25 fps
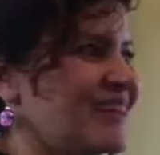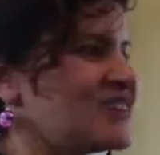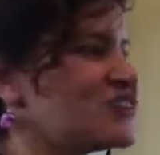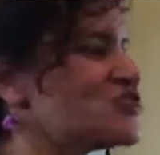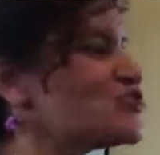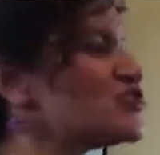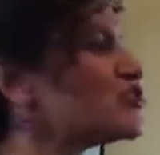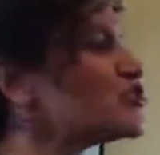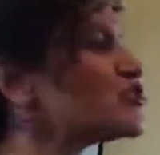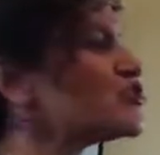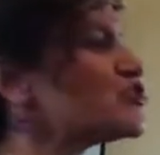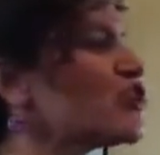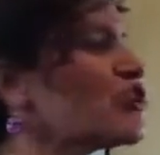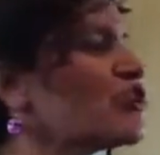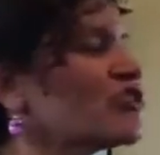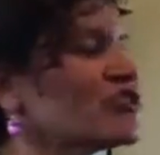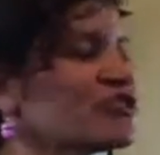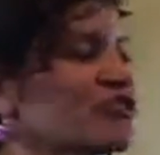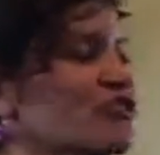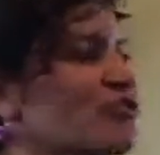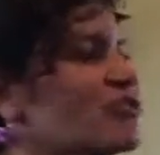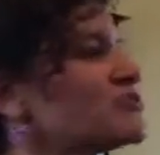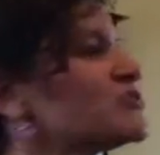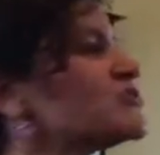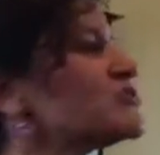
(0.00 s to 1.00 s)
She's
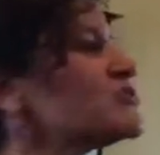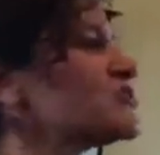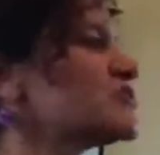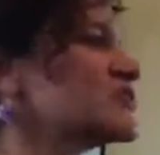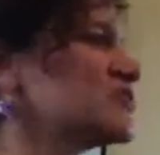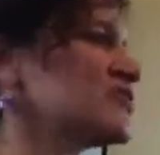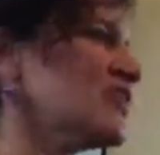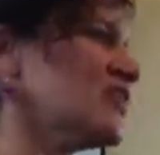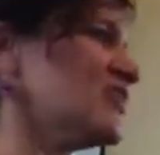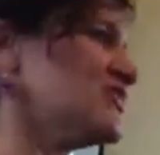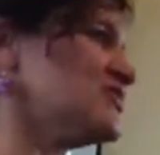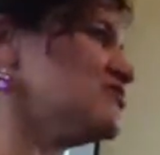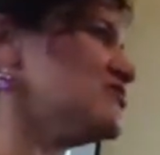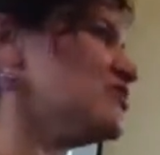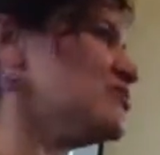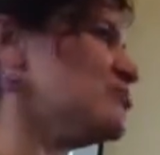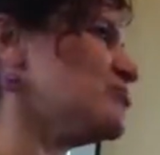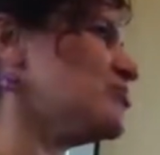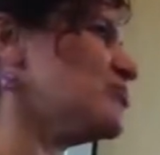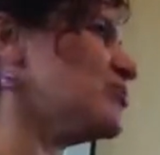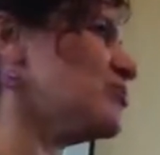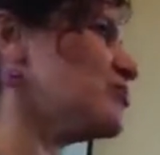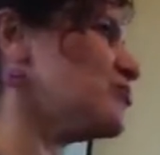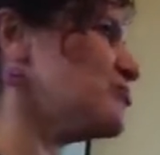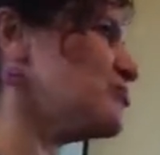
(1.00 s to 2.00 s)
not ostracized
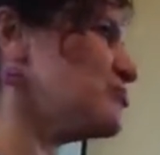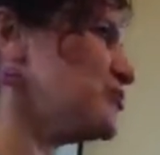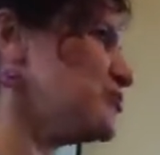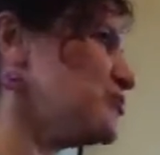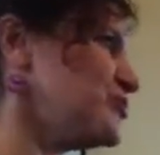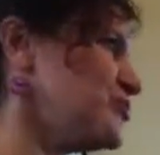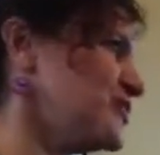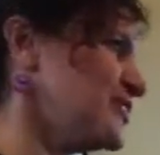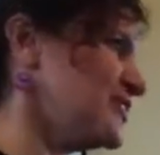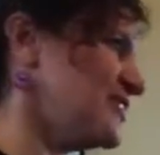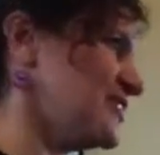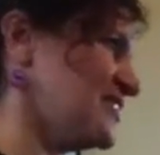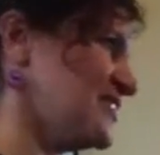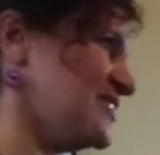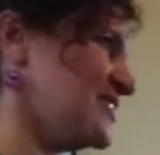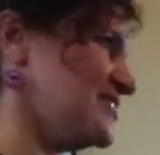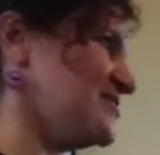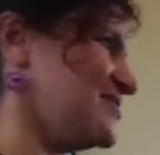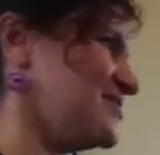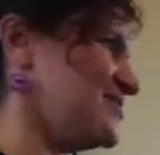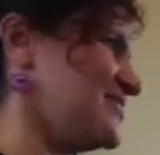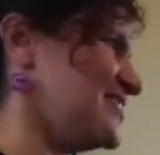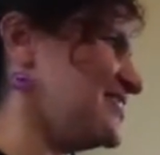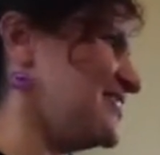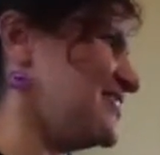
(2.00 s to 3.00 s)
from her community.
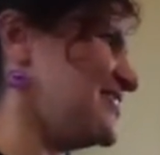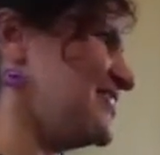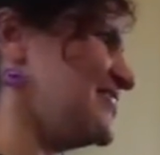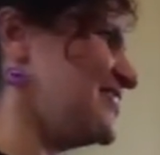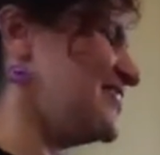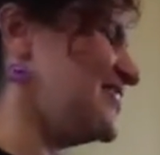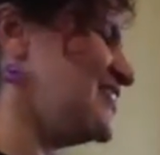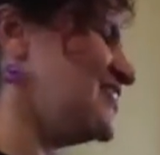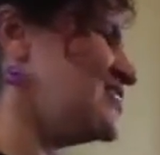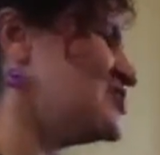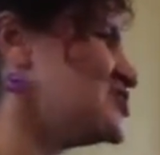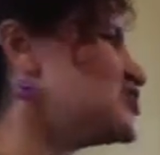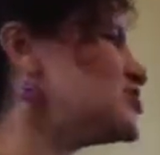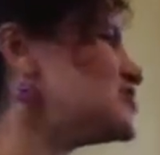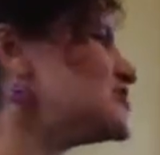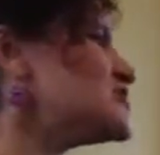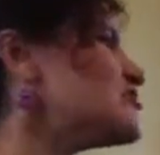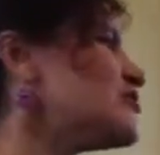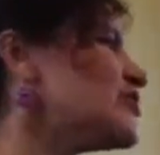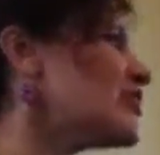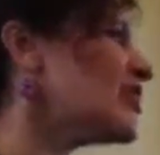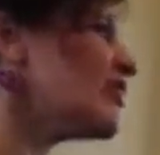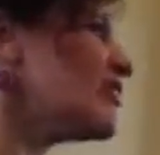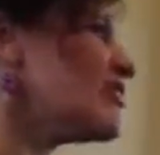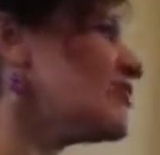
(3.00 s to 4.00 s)

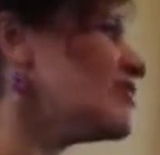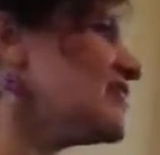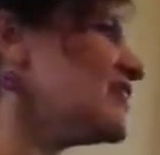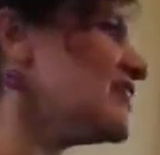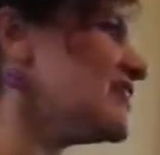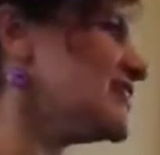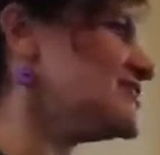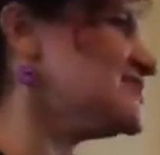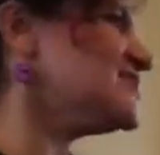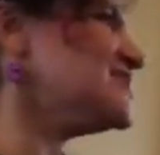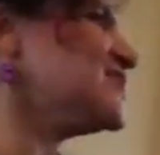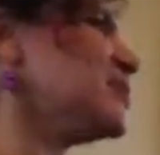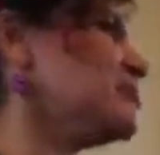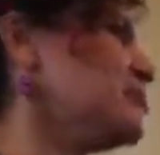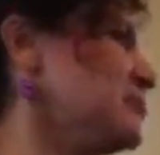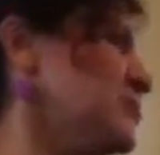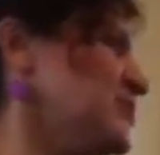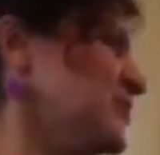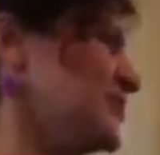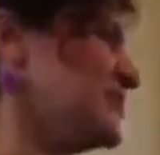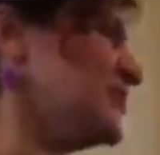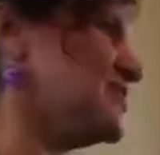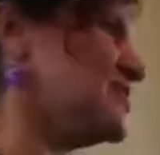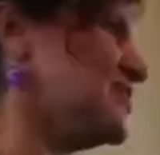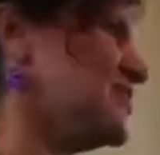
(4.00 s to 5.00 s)
She's well
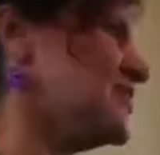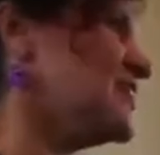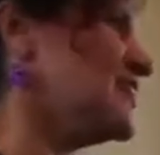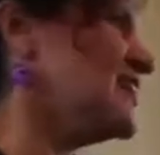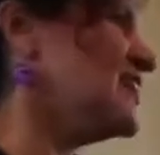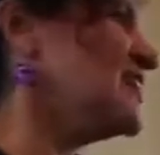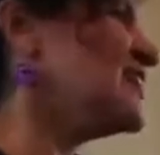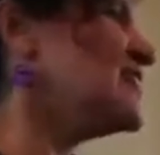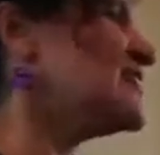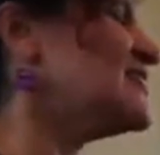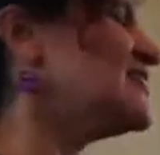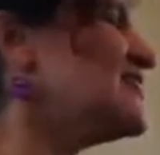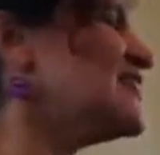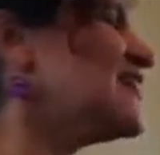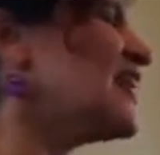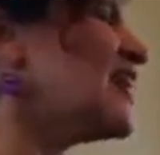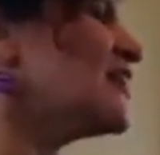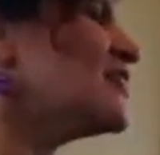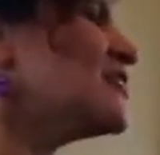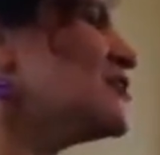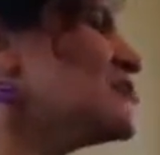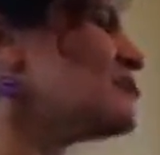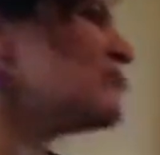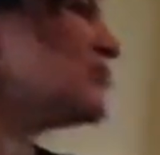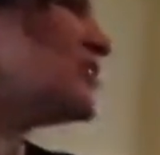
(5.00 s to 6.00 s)
accepted. The
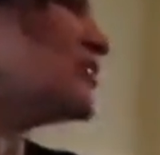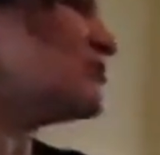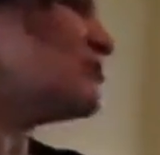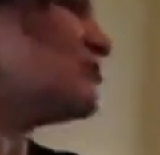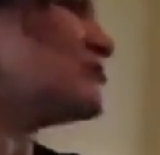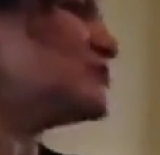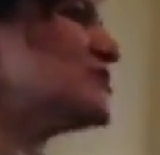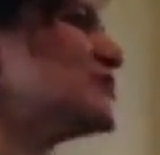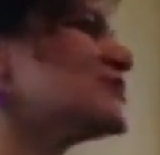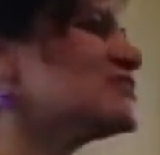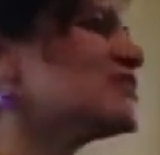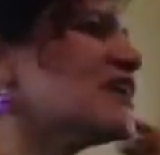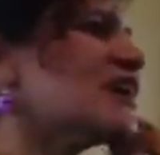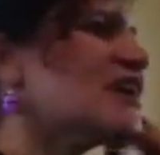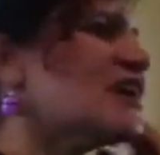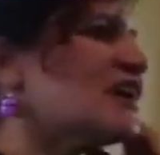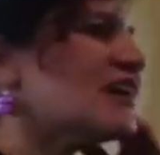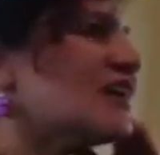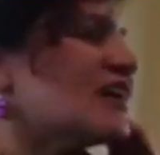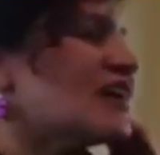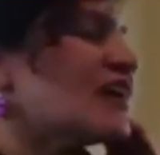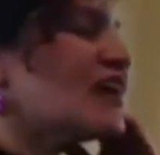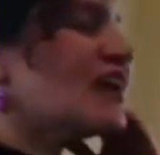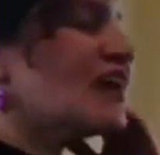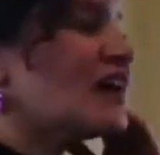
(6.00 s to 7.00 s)
other one would
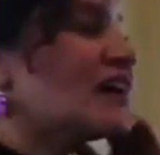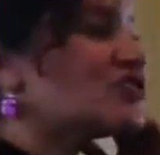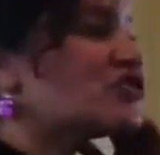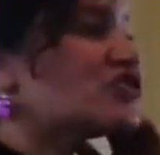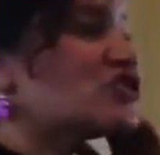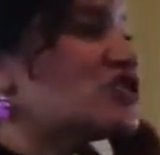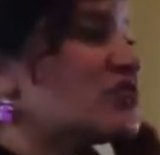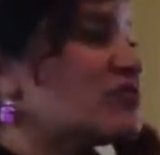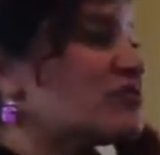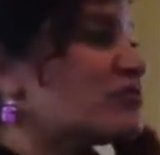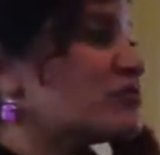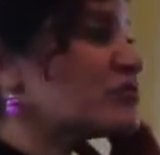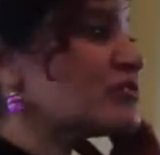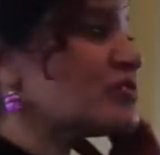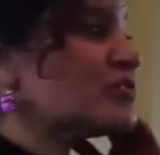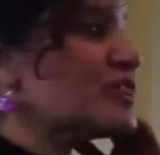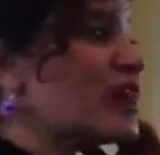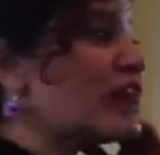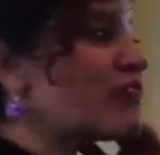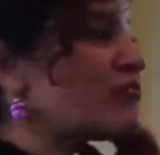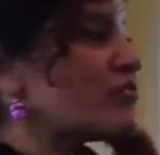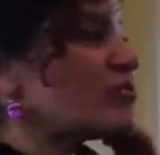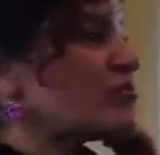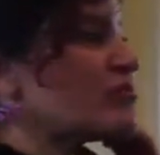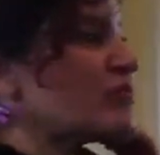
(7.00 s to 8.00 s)
say she would
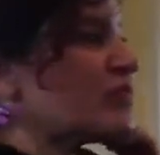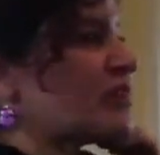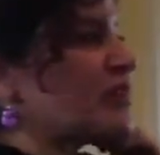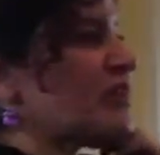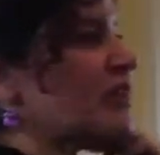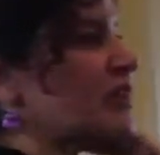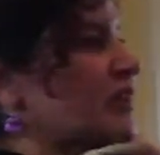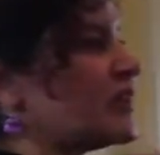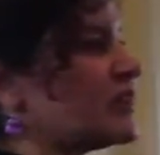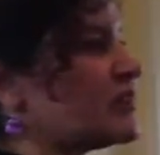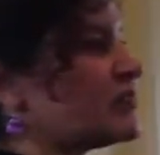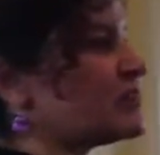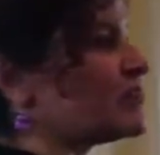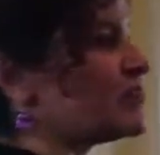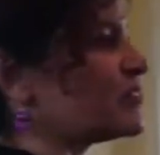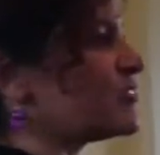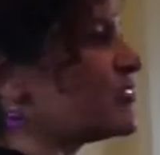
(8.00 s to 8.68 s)
never believe